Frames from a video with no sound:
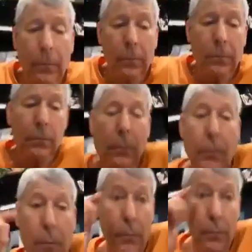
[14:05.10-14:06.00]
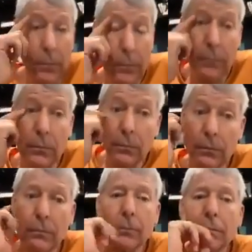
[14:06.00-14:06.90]
add or anything, please
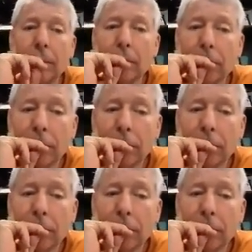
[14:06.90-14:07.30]
do. Just take